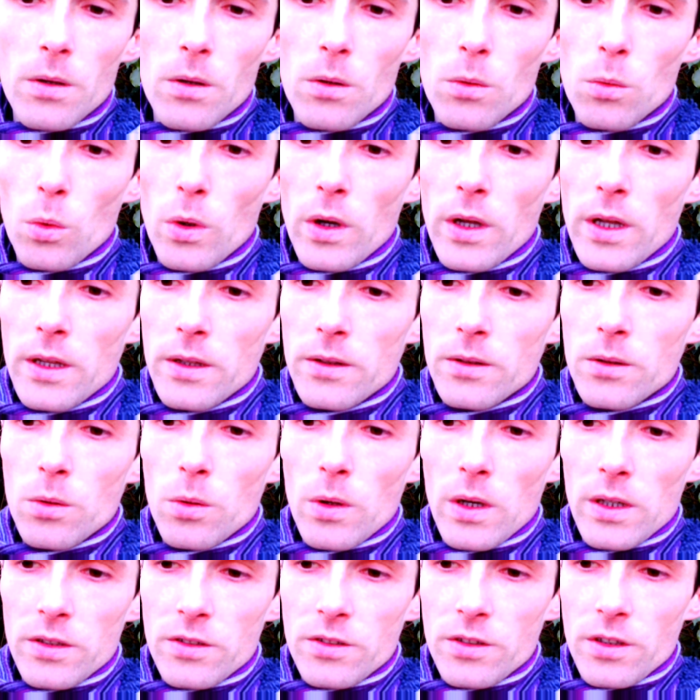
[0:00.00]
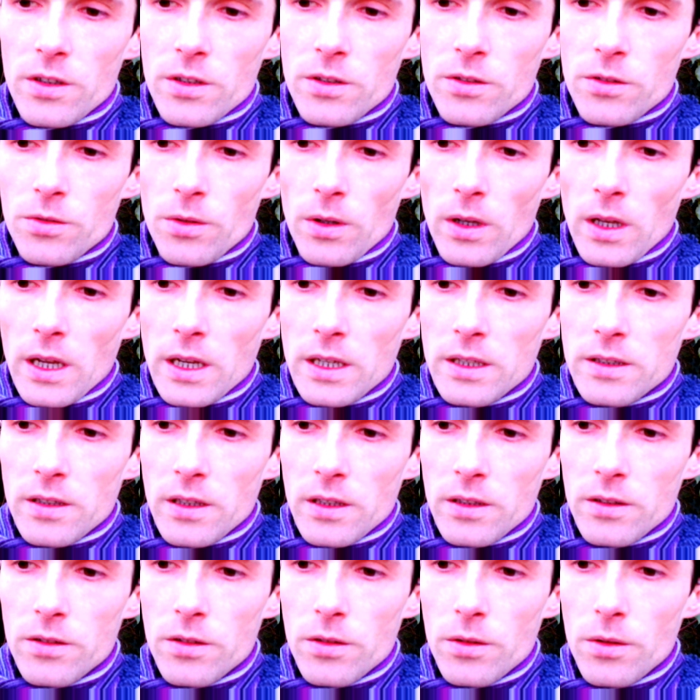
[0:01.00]
with questions
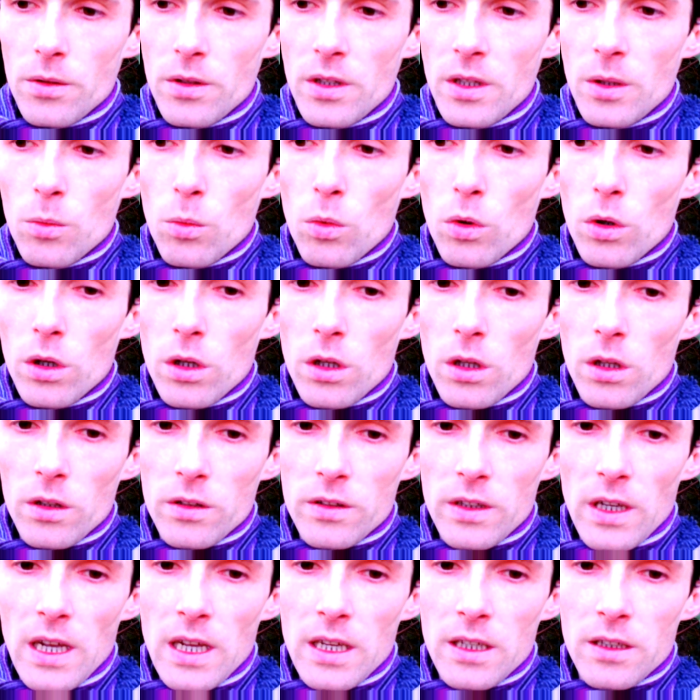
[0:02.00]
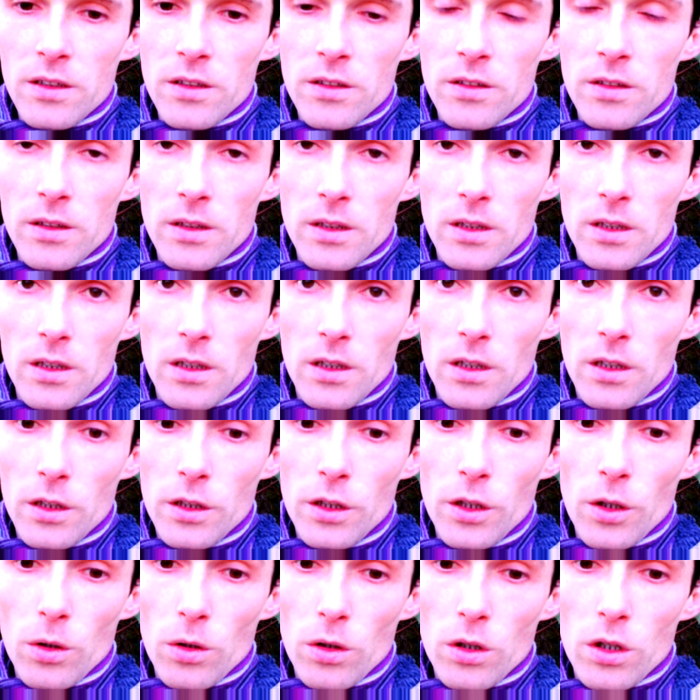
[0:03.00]
relating to the world and
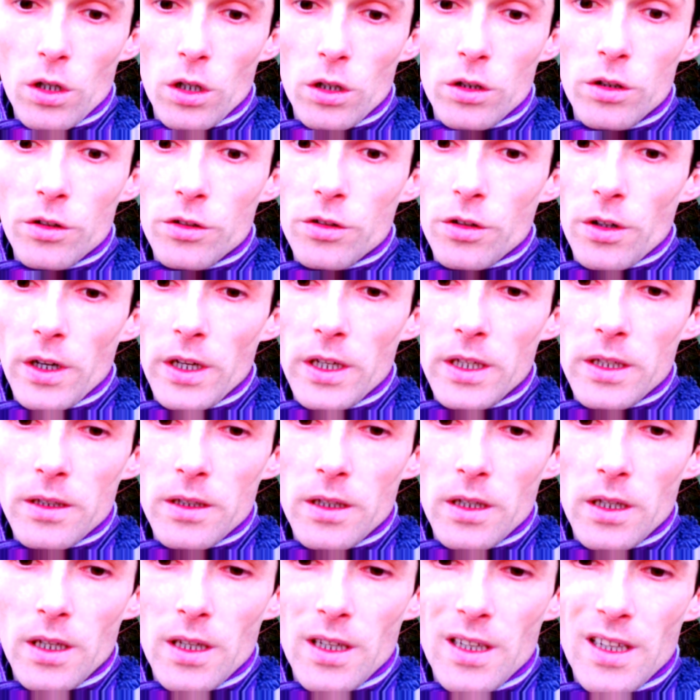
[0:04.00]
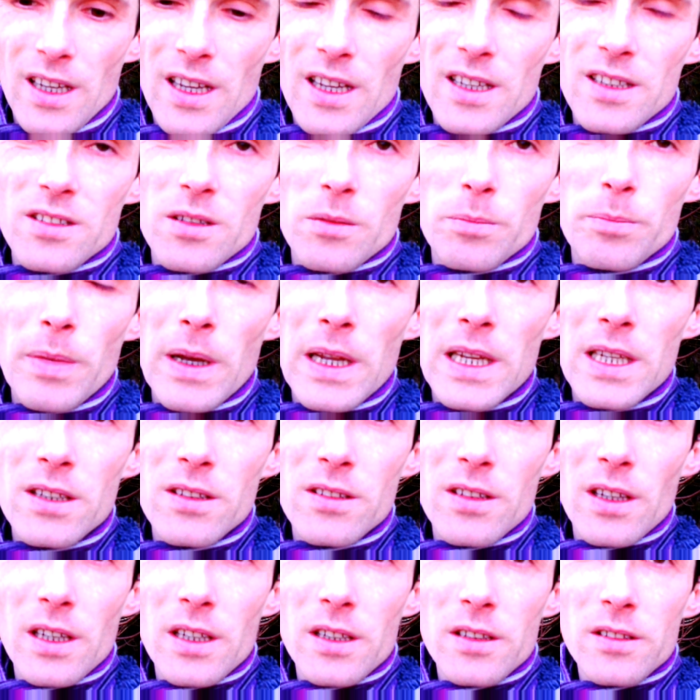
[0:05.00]
your country. It's a
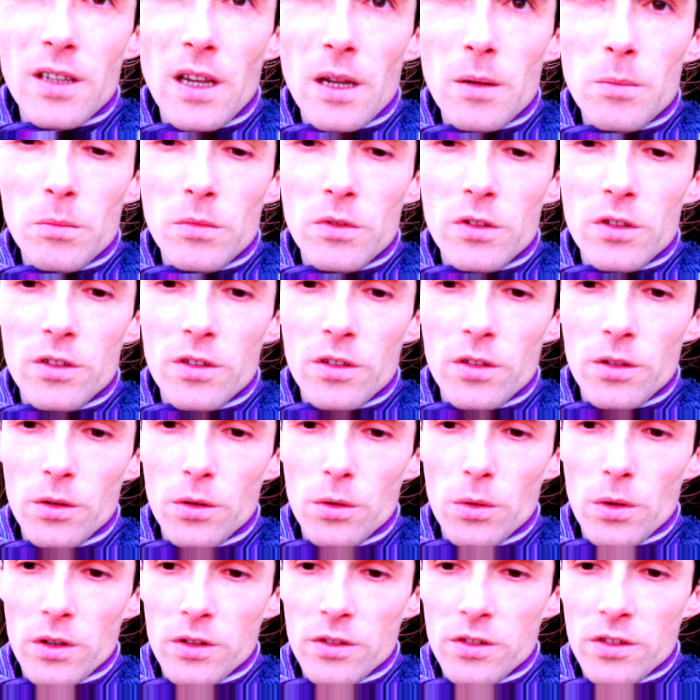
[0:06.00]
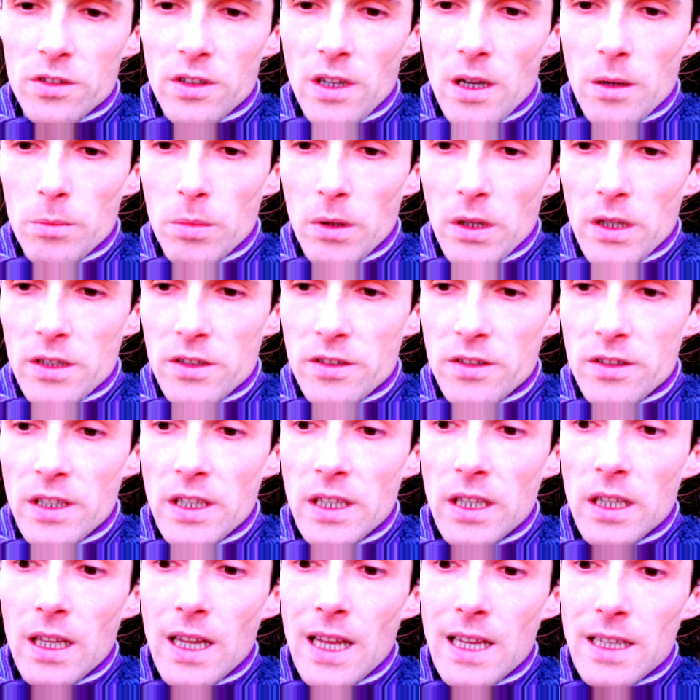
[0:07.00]
basic attempt to establish
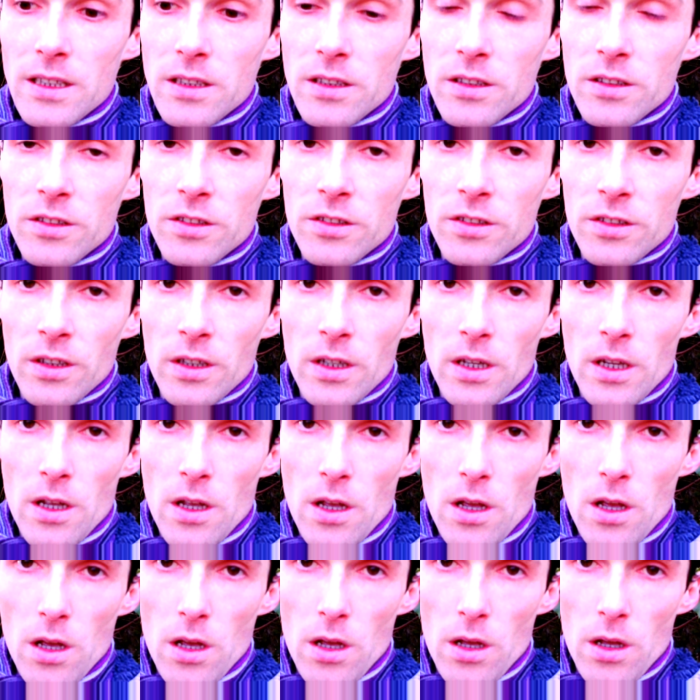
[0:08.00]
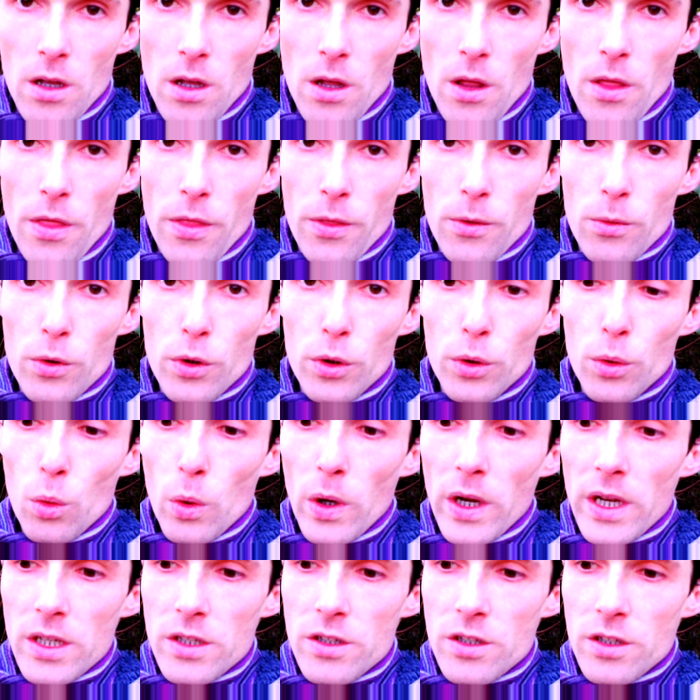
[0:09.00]
the lens through
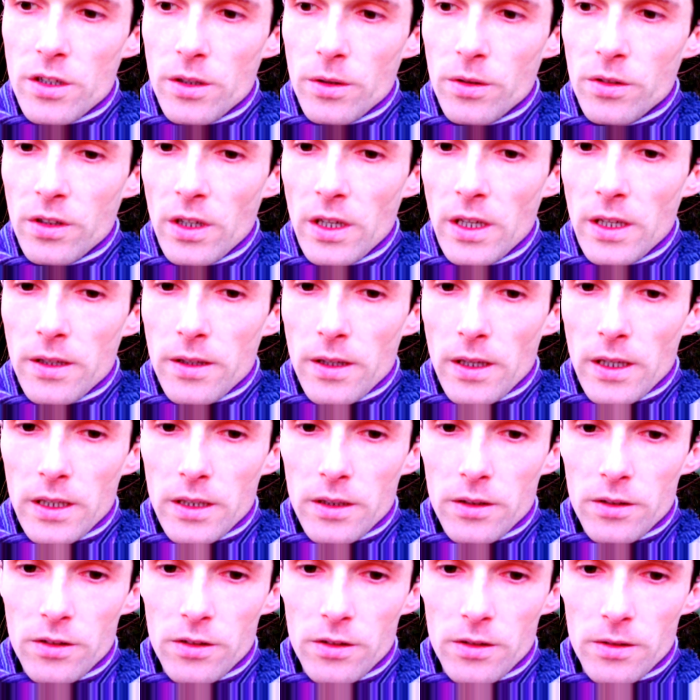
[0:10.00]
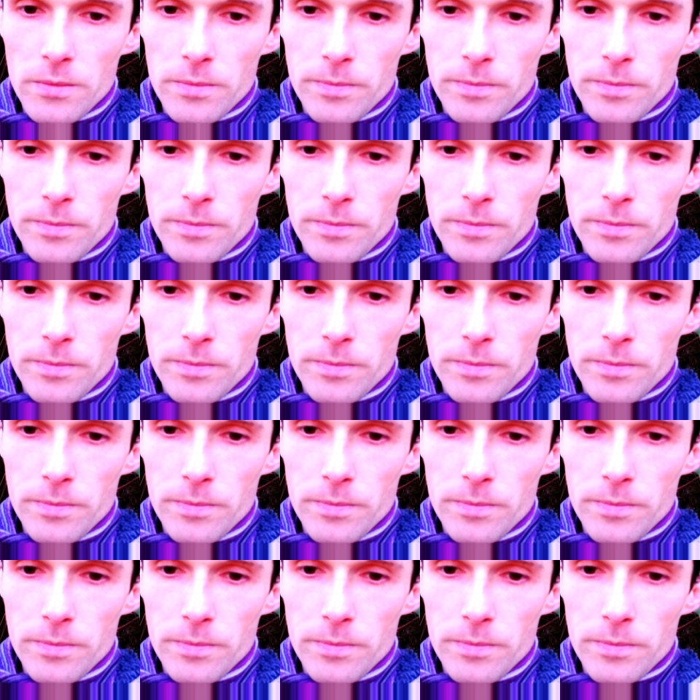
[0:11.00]
which you see things.